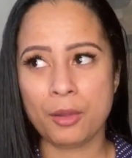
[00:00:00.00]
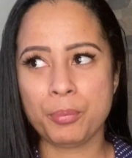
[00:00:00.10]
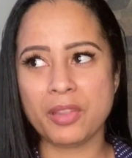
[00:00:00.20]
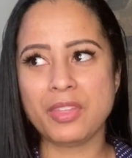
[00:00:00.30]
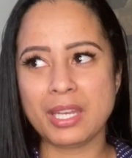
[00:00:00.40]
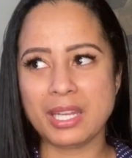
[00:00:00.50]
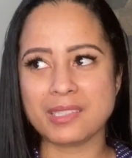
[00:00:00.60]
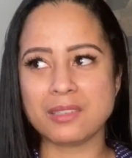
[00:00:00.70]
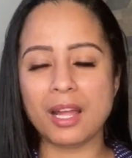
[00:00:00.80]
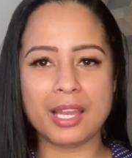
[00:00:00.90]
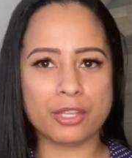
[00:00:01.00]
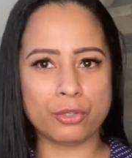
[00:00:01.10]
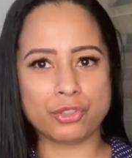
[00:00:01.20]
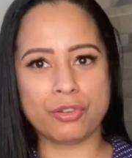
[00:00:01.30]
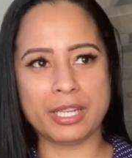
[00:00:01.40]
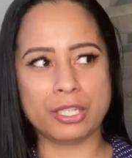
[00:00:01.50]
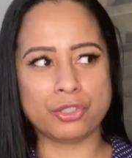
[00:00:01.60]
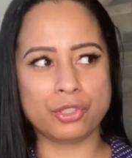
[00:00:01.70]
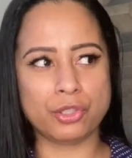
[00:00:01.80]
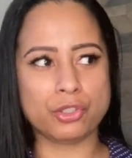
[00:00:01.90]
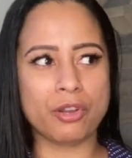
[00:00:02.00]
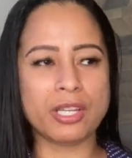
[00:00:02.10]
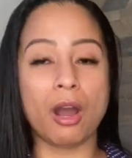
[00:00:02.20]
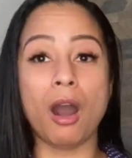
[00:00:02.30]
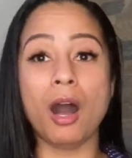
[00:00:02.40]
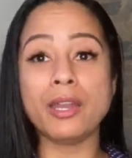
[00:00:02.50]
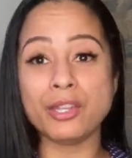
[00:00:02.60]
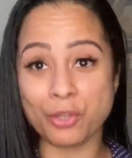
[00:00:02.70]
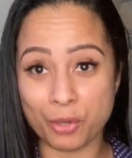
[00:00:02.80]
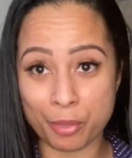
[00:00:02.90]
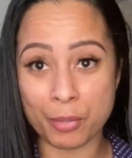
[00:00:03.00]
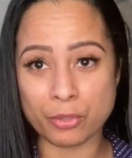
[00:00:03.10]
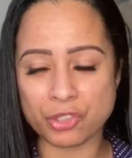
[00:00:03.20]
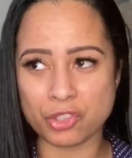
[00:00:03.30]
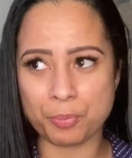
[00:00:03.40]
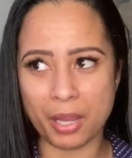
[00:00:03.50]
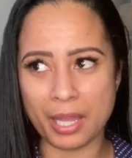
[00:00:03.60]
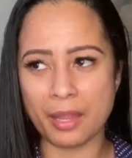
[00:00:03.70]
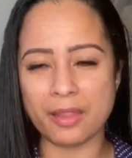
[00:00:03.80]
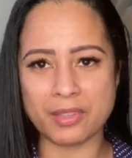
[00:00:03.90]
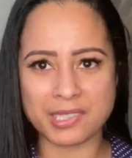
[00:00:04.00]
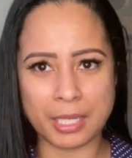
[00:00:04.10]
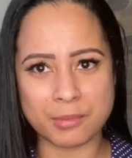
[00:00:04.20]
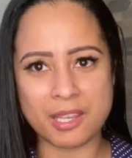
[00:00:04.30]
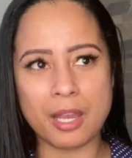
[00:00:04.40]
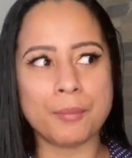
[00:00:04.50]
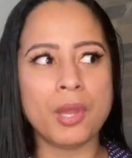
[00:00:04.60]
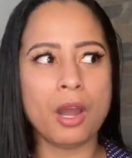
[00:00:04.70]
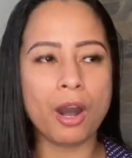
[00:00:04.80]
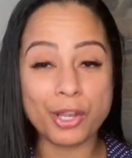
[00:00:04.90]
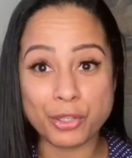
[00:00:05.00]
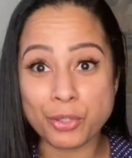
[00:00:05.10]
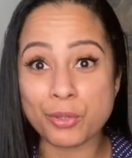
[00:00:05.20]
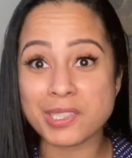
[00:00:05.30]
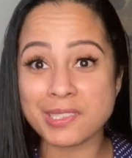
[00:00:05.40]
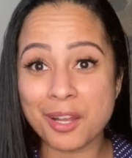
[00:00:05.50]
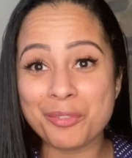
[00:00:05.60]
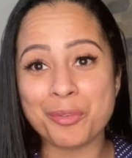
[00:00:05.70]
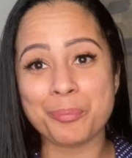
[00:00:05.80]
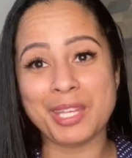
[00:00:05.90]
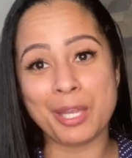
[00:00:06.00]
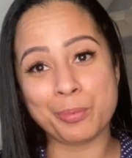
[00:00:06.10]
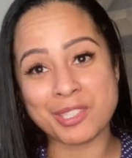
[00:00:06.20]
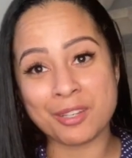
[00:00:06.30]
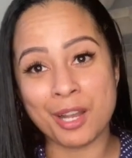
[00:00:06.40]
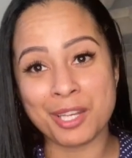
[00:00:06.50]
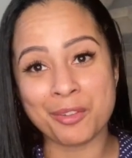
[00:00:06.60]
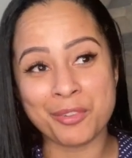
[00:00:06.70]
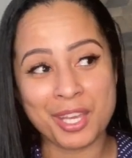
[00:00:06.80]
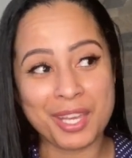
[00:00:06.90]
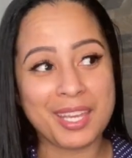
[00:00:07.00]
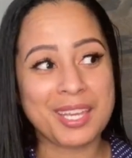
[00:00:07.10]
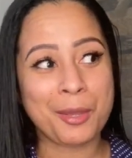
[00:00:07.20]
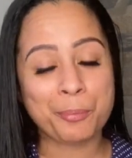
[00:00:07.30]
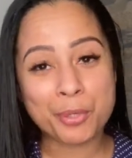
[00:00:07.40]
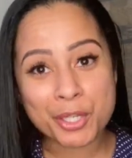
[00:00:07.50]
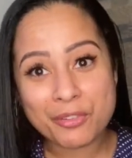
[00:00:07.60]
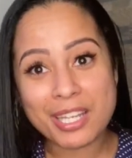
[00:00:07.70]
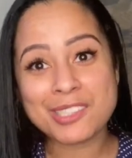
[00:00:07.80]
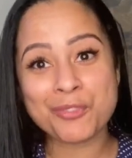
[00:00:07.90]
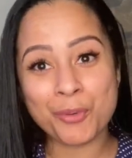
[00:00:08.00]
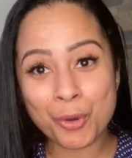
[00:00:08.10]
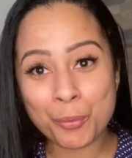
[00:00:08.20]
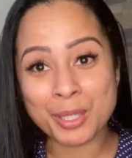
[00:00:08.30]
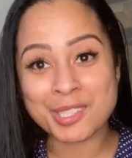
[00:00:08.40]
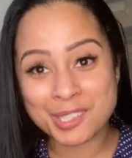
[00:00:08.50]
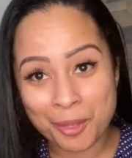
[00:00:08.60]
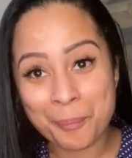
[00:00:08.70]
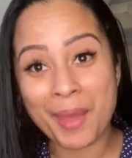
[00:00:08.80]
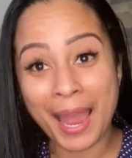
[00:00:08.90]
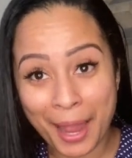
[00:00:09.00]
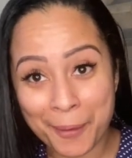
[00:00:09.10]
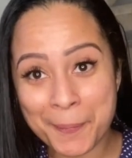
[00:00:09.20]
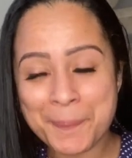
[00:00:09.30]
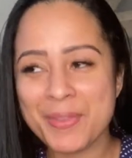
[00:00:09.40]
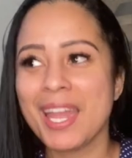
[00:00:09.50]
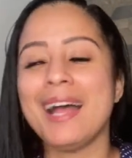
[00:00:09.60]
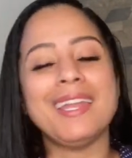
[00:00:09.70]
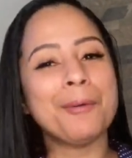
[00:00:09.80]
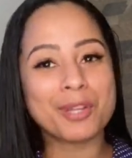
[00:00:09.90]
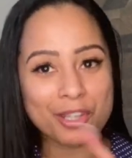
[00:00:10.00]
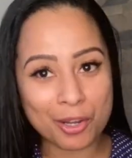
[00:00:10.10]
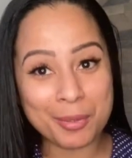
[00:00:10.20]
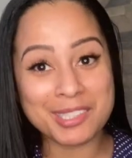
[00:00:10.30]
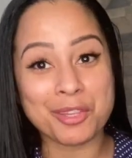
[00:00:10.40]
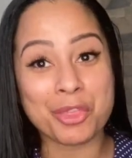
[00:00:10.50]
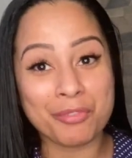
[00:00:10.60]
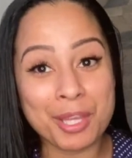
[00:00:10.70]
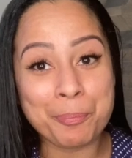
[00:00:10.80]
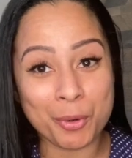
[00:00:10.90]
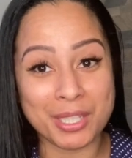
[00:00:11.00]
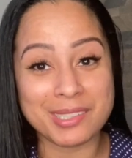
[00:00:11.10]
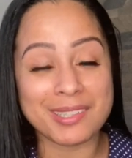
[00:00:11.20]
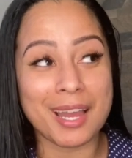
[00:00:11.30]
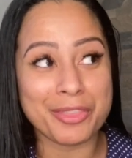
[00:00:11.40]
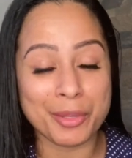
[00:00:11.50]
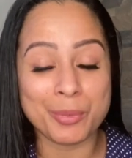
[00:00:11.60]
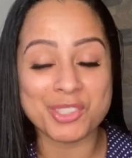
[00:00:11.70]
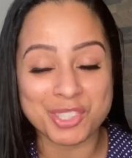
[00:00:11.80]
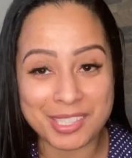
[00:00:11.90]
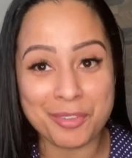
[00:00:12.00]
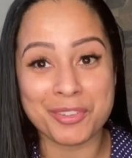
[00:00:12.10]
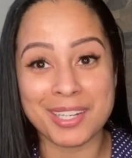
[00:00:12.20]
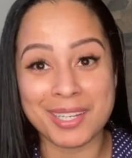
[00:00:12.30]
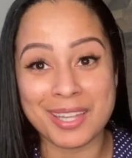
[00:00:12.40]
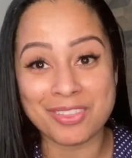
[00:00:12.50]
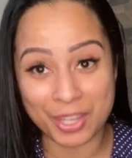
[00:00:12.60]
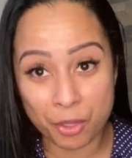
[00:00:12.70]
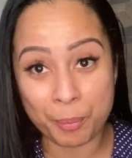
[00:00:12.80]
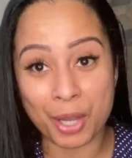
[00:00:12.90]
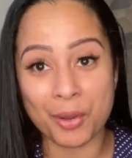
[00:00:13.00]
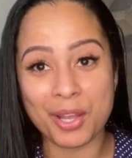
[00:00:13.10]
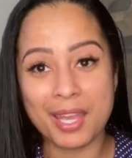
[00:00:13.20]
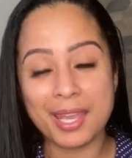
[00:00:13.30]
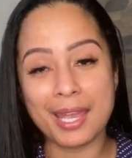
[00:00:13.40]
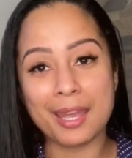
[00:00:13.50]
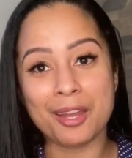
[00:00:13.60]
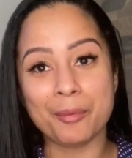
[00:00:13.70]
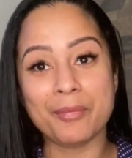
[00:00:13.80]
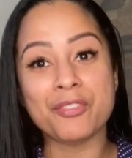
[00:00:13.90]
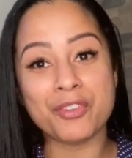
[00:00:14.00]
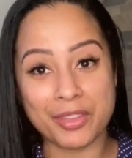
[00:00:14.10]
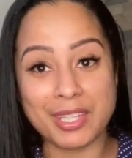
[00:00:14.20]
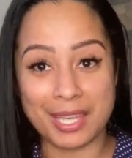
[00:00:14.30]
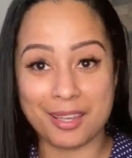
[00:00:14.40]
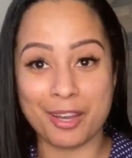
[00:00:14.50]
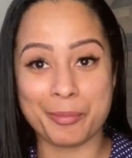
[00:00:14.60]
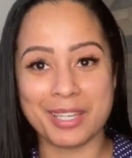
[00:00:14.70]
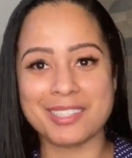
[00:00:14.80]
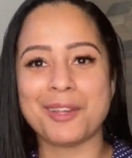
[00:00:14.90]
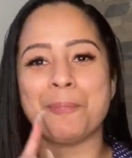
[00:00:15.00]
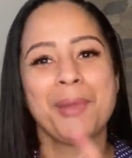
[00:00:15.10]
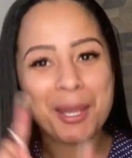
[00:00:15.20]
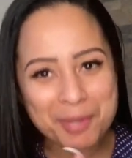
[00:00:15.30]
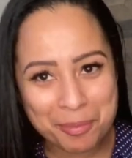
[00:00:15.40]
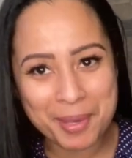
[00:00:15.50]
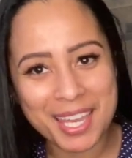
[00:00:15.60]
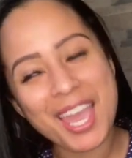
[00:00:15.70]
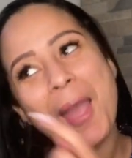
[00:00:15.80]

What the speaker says: But then it's not like you're trying to honor your emotions, but at the same time honor yourself and be able to kind of progress forward somehow. And I'm going to come on to 3 points that I think we should definitely think about for the year coming. So bear with me.